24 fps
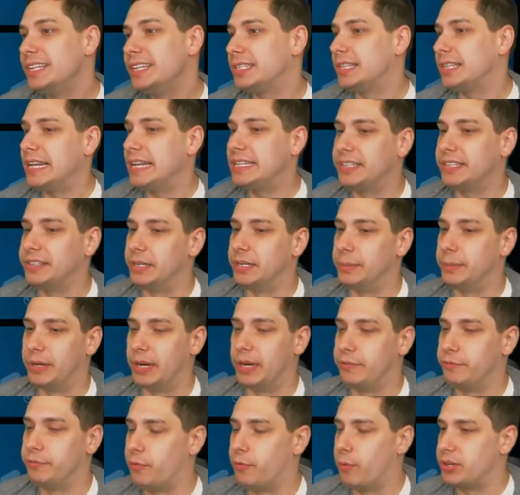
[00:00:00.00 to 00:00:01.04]
that's a little bit
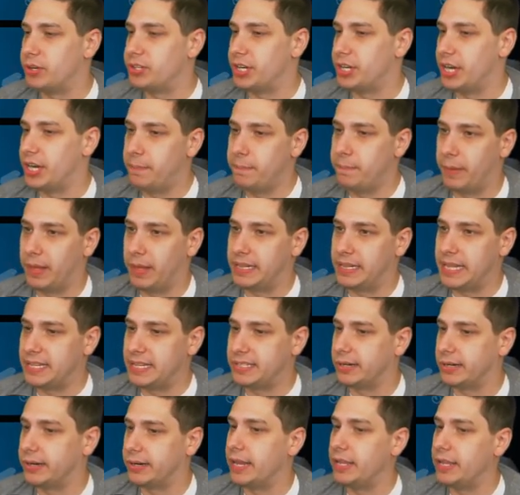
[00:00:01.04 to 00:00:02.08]
unfortunate, but that's
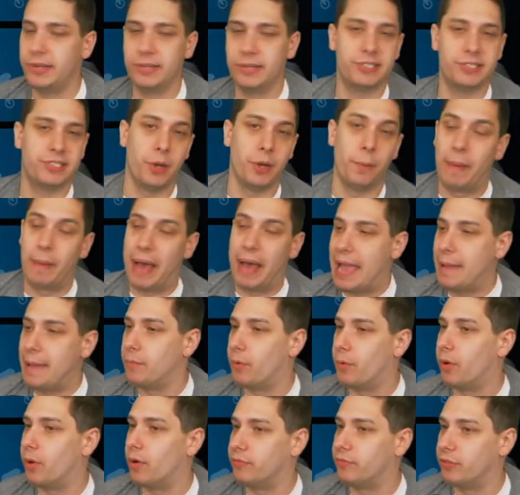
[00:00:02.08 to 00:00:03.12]
all right. You can still buy
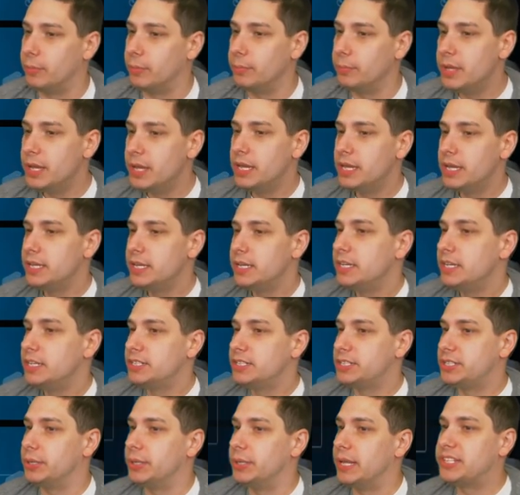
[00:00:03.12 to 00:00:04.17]
more of them.
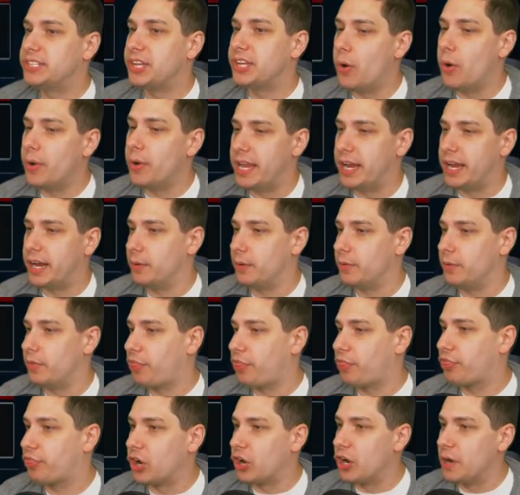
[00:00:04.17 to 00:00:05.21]
So let's go here.
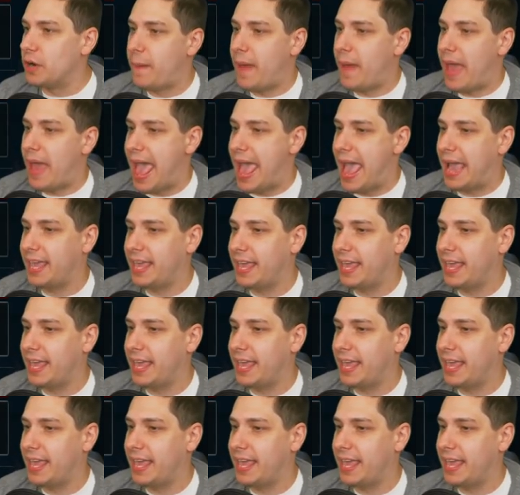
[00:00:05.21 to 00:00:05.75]
Third pack.